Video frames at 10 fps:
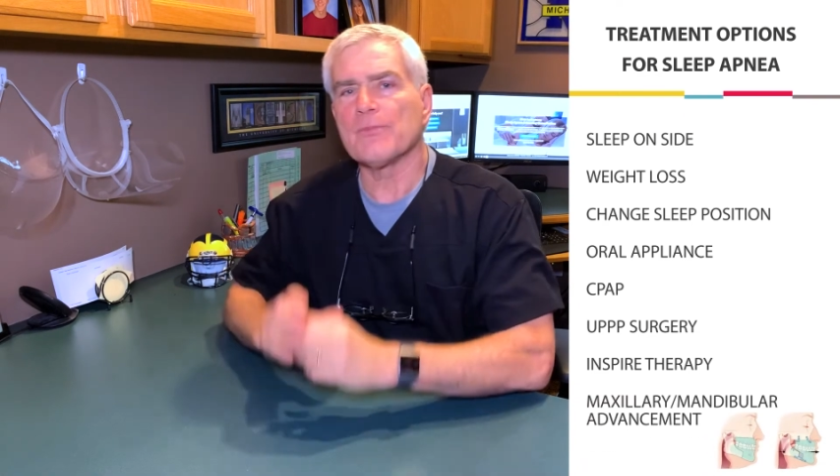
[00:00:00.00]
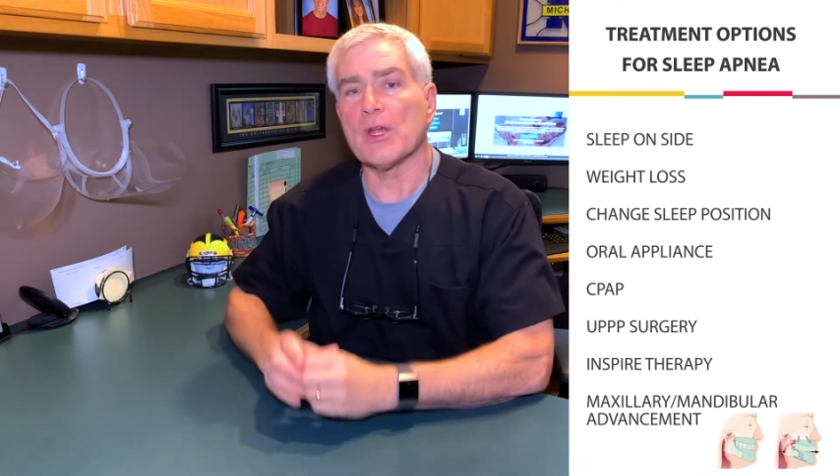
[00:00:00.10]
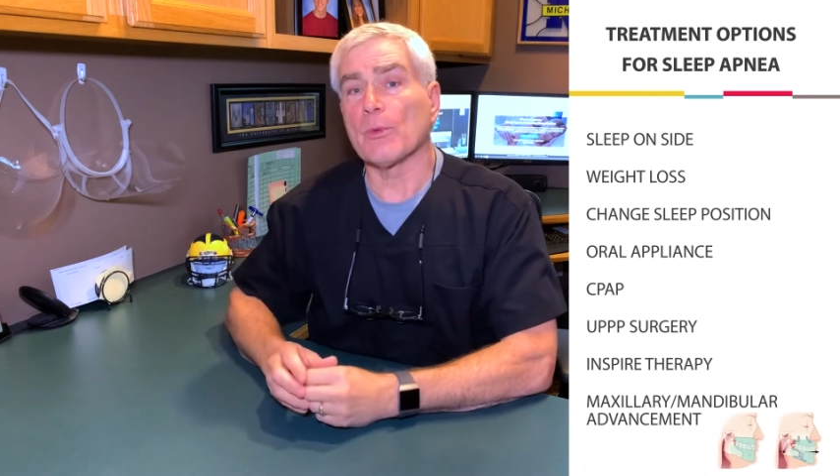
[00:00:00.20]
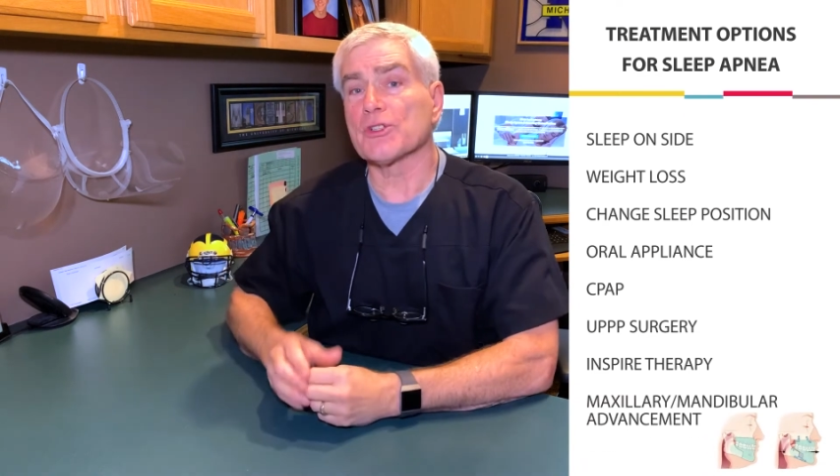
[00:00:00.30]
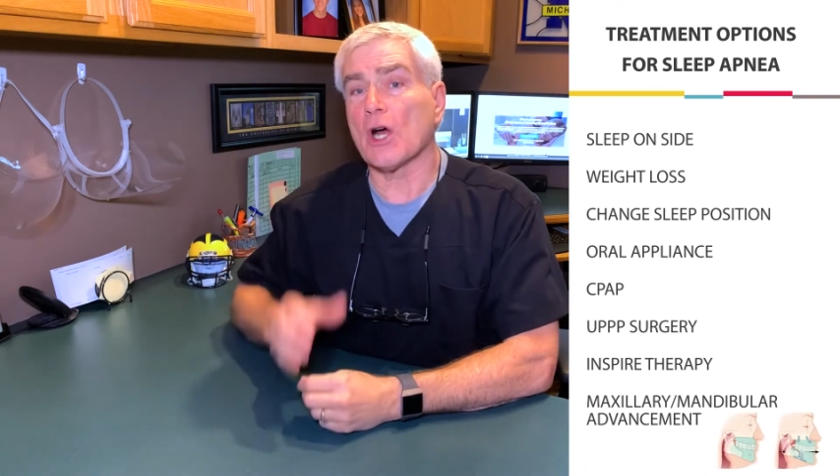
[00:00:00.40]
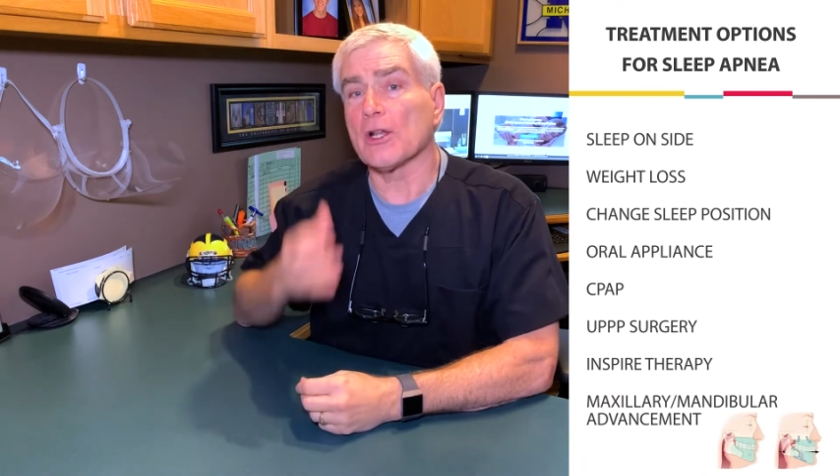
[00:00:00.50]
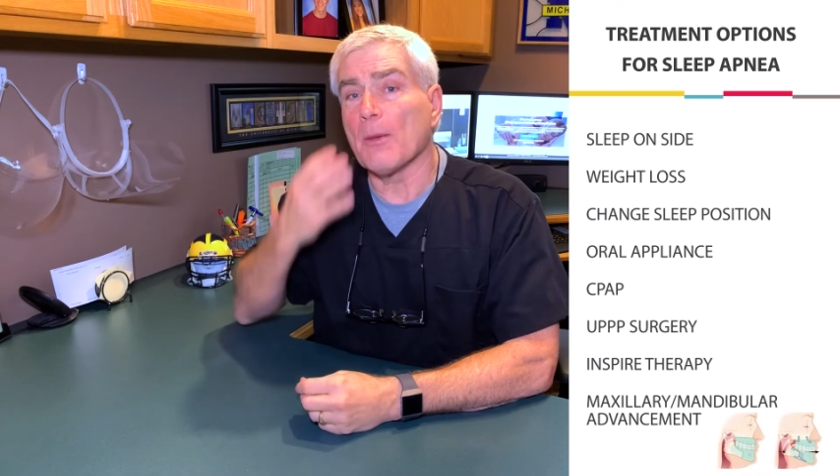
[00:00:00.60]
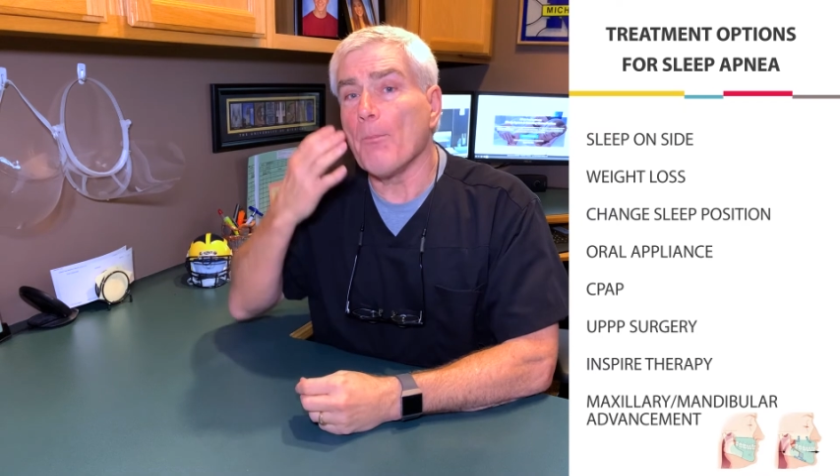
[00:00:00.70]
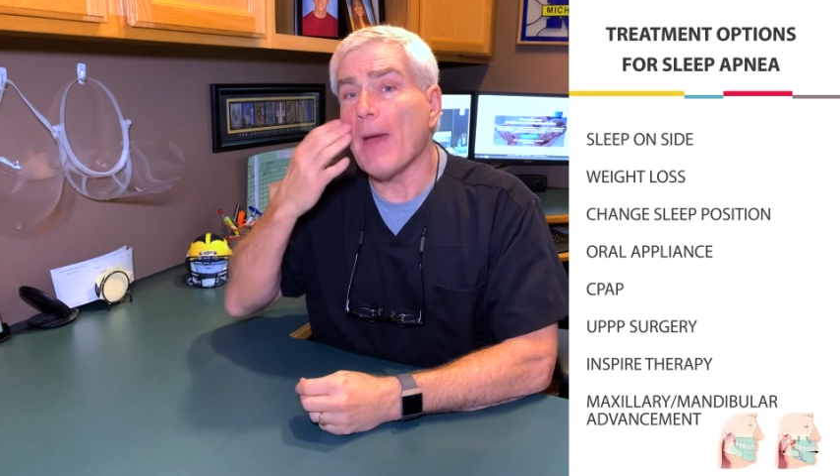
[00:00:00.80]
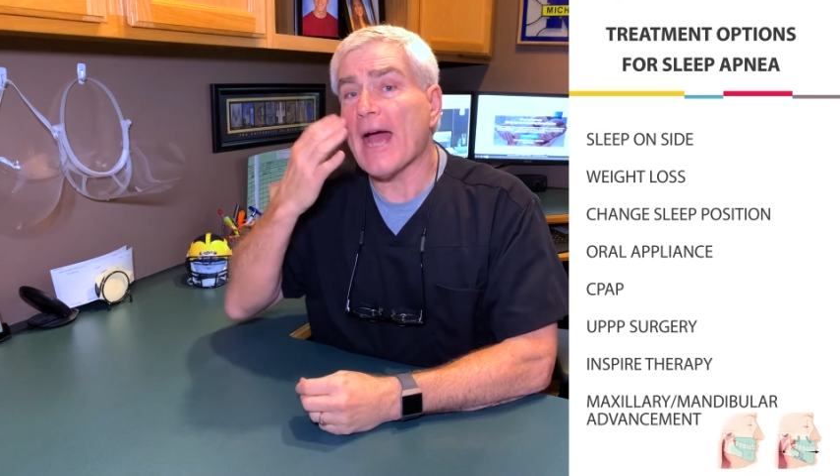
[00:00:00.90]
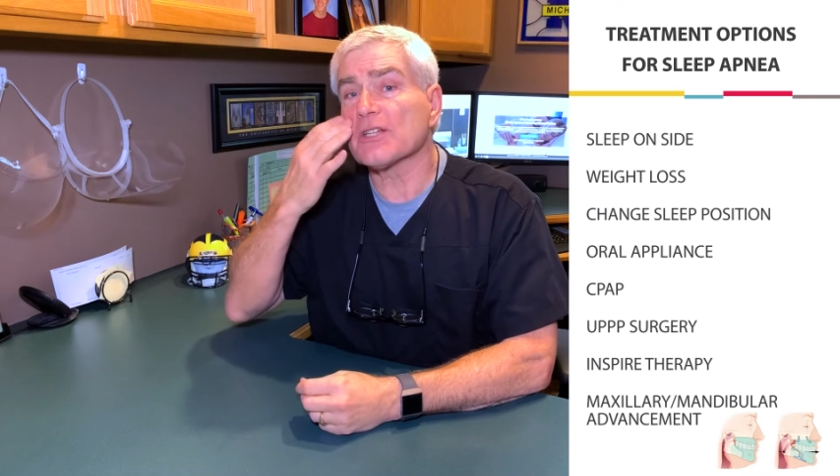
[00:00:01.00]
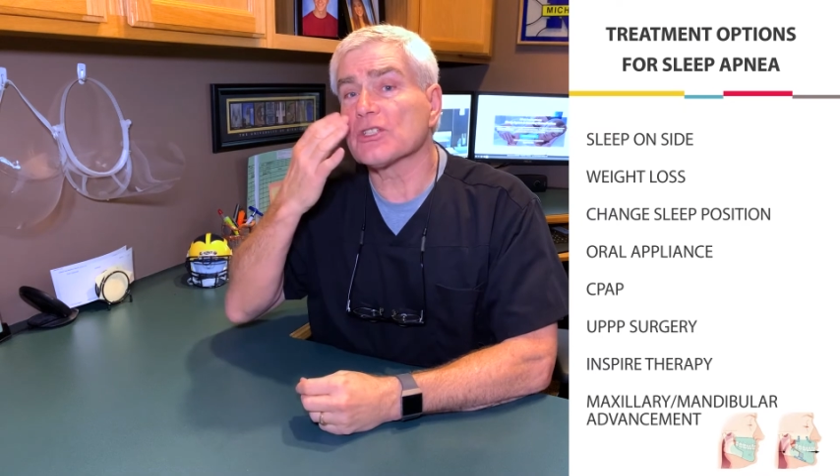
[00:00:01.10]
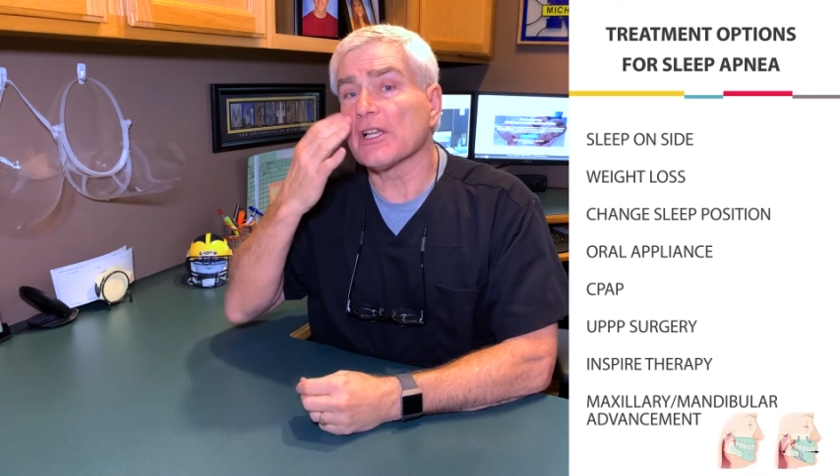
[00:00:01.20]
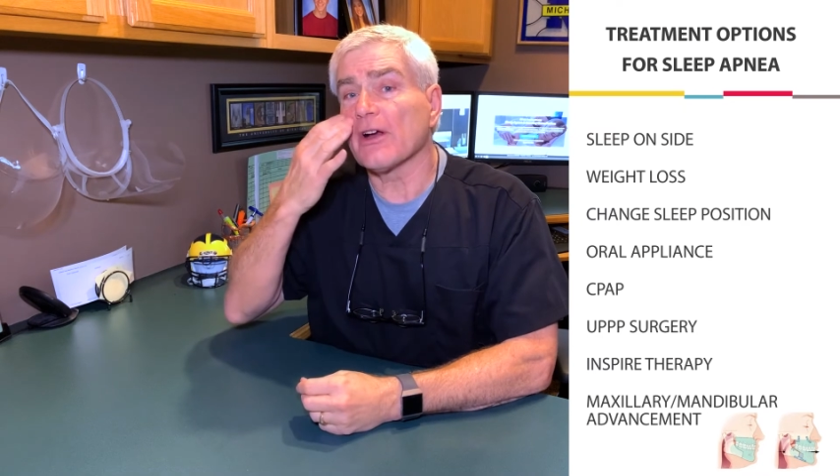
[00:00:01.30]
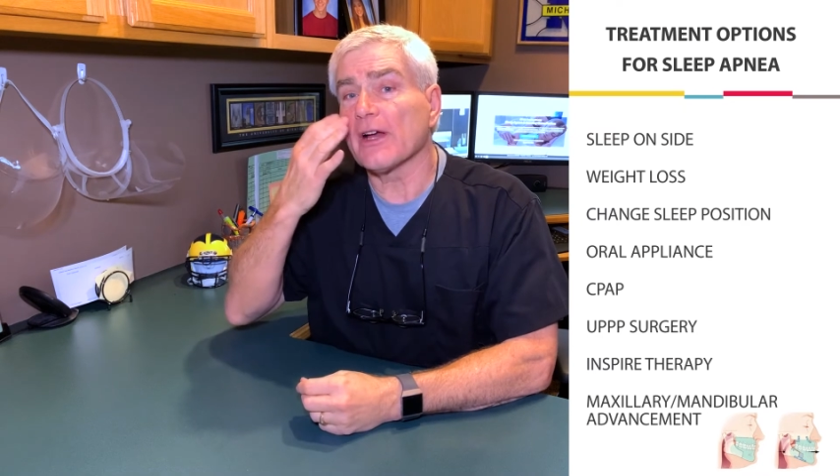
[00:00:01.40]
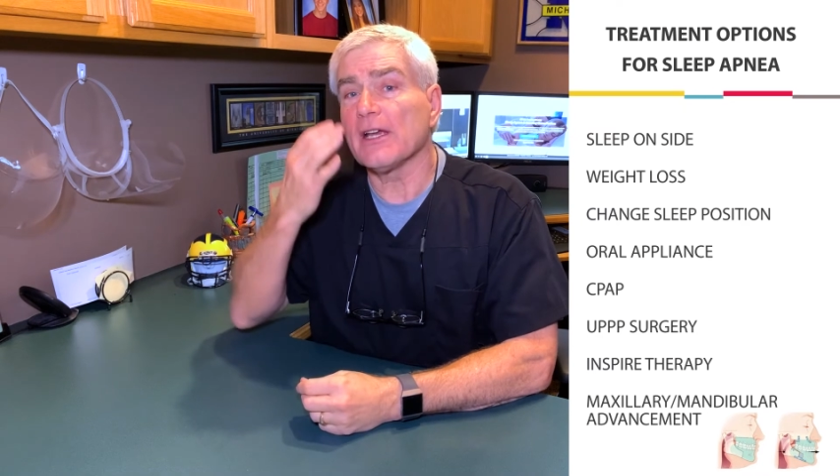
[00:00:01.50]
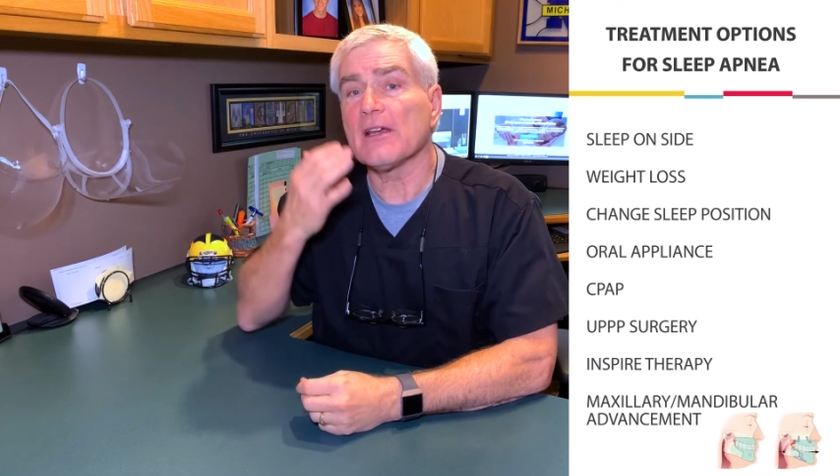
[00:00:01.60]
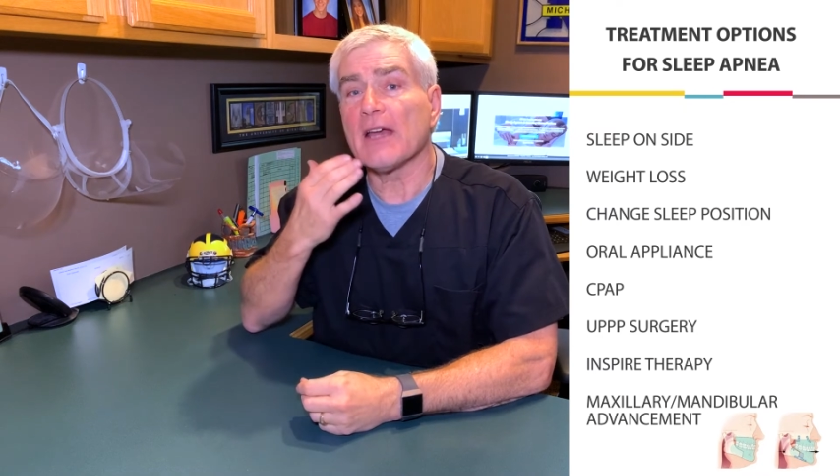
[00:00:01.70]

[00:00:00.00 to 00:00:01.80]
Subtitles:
in what's called a maxillary